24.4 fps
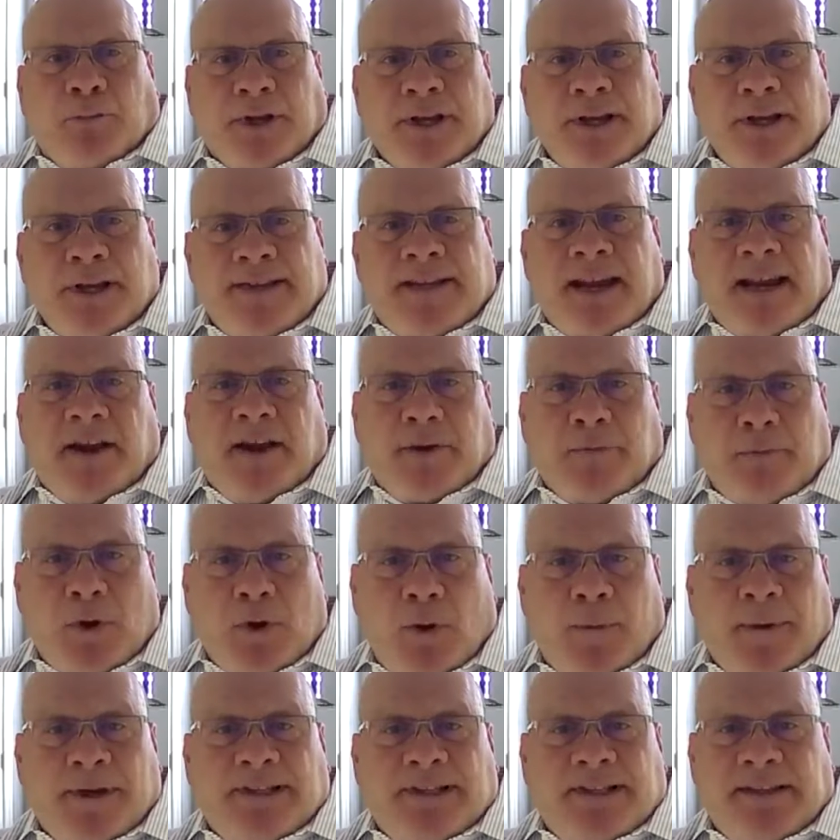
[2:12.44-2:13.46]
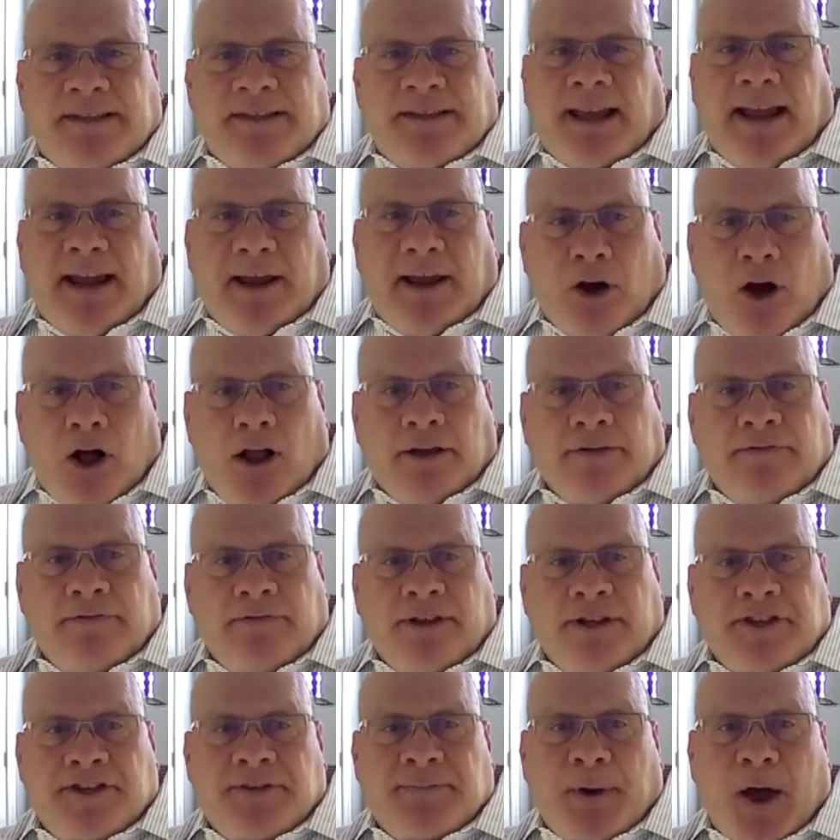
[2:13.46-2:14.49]
Please take a moment to thank all of
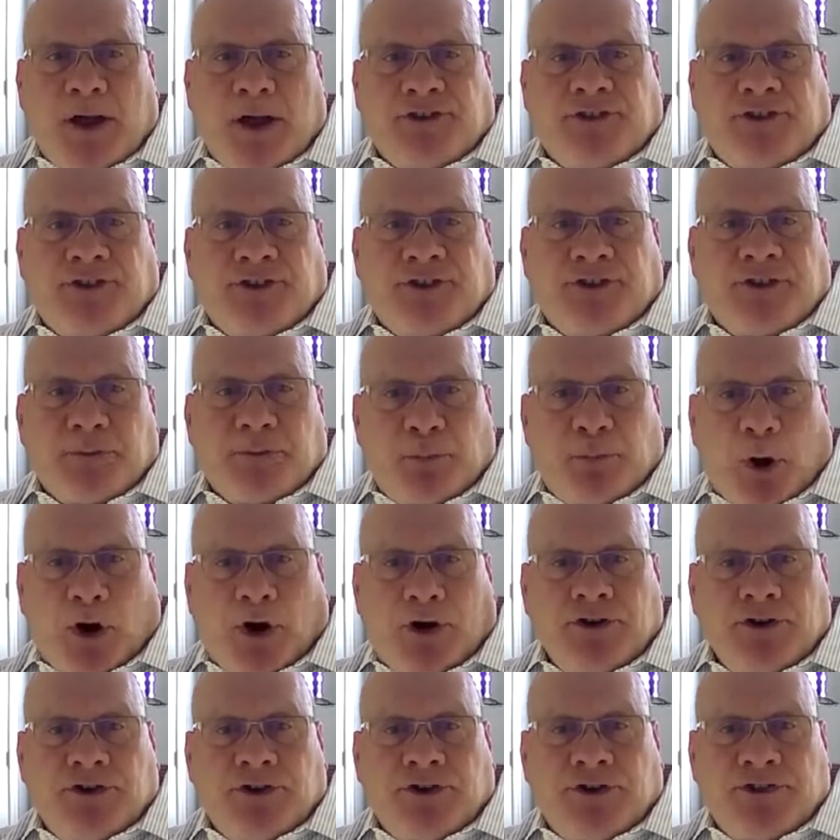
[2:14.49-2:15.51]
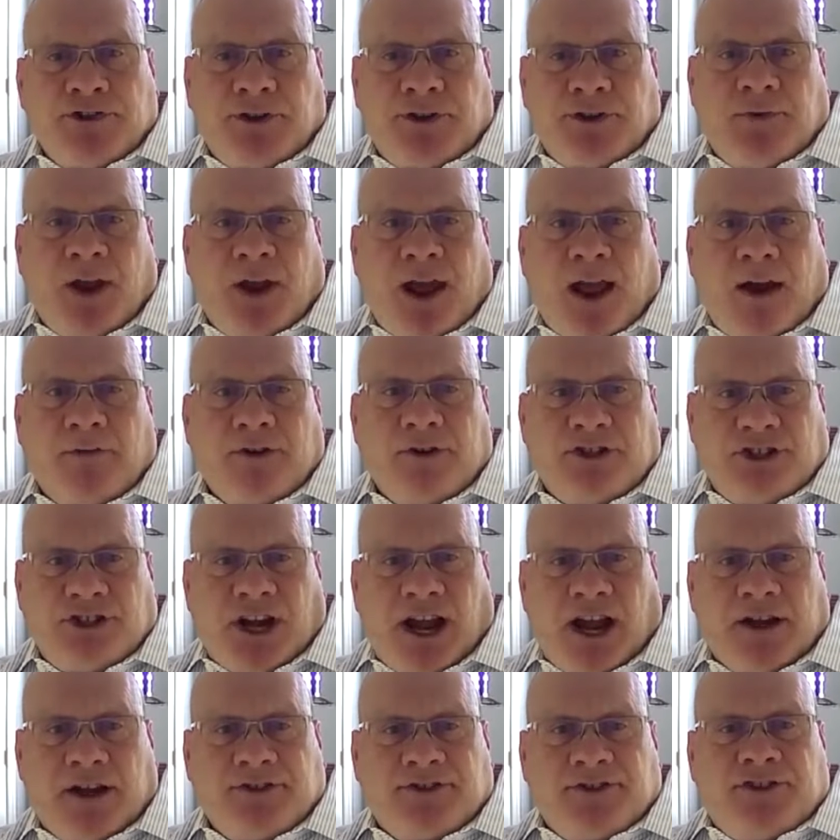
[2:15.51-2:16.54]
these sponsors and partners if you have a
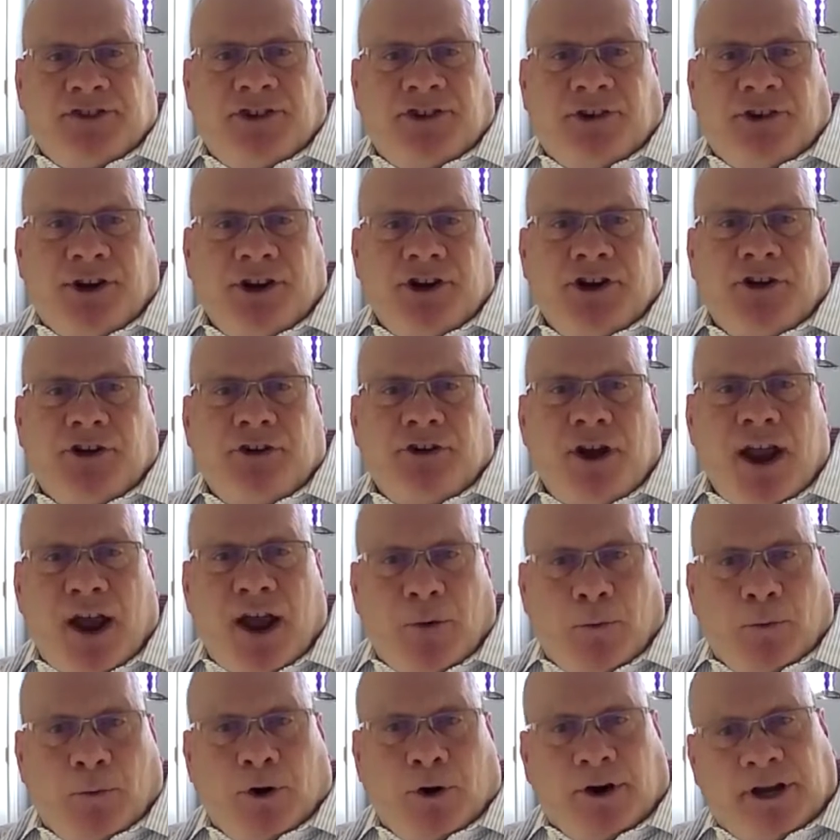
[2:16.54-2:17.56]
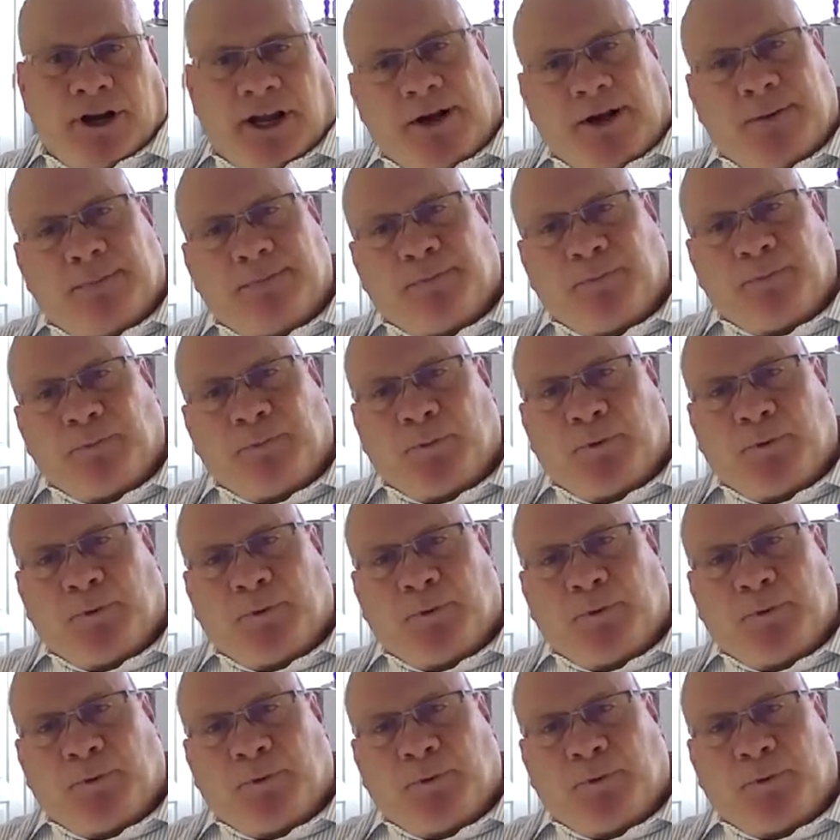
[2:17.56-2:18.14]
chance during your networking,